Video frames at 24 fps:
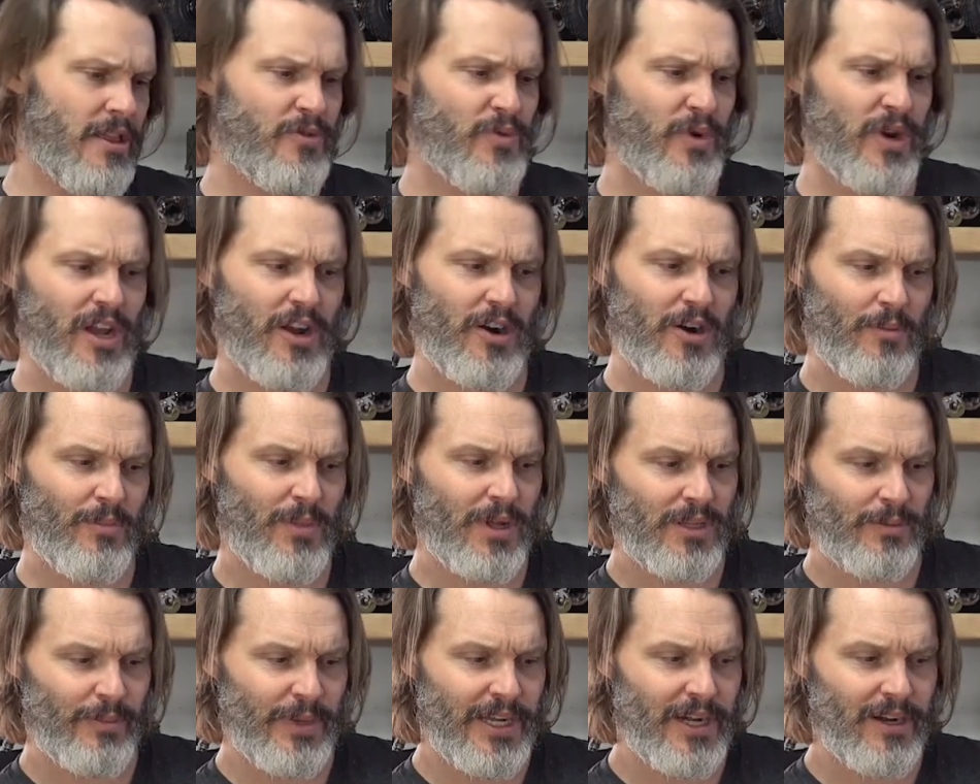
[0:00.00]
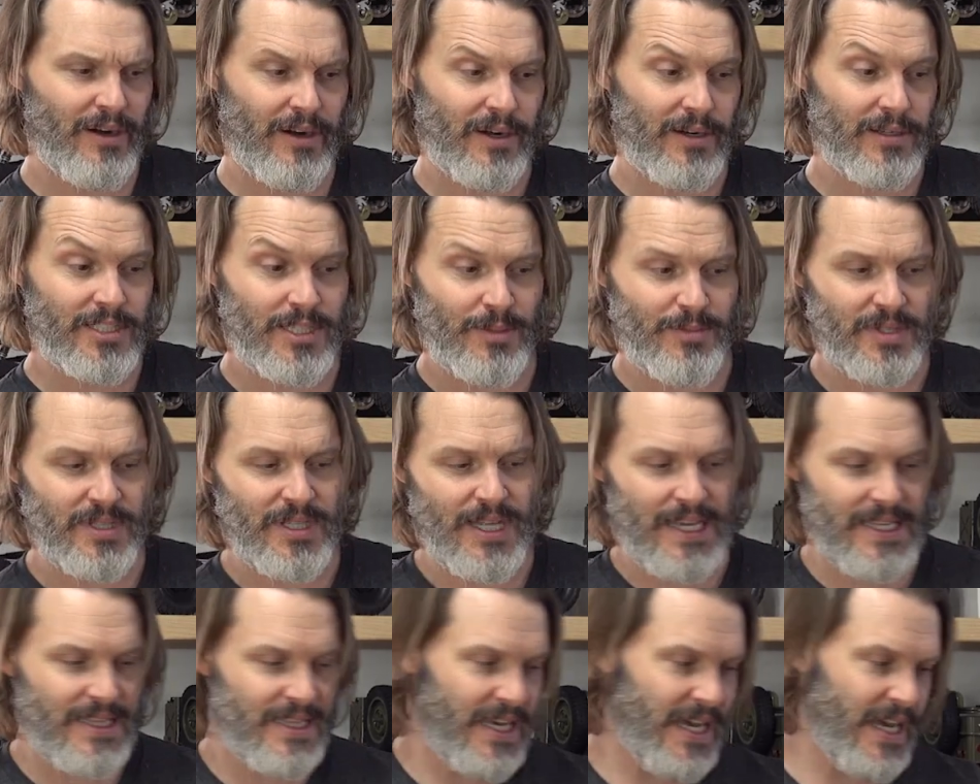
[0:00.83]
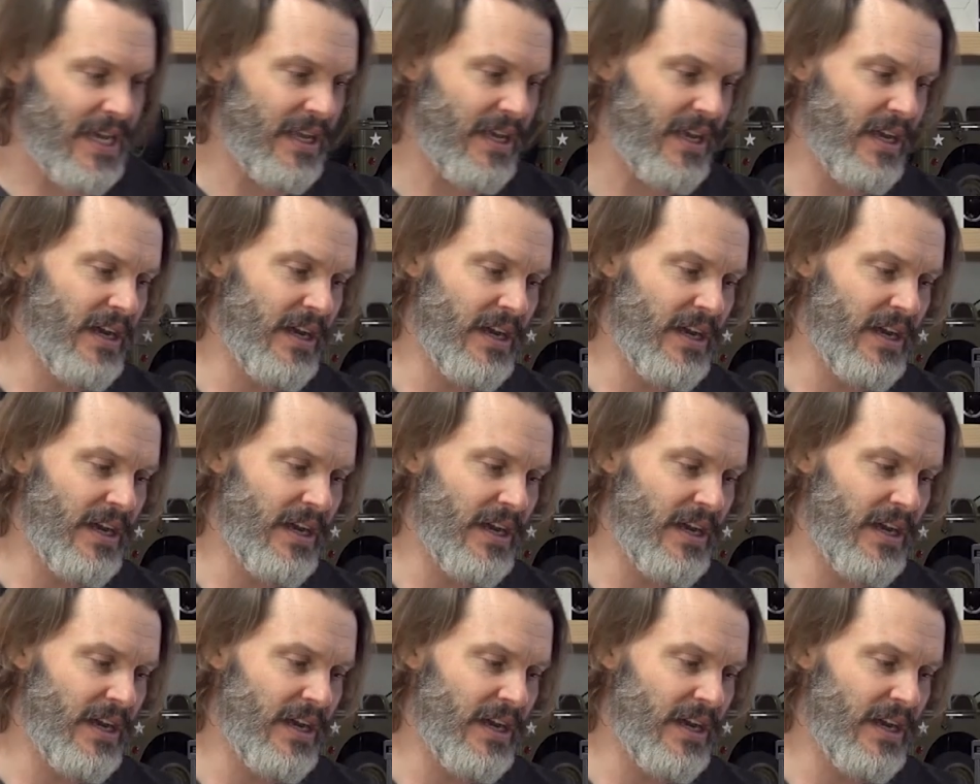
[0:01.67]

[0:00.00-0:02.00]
300 millimeter or something like that.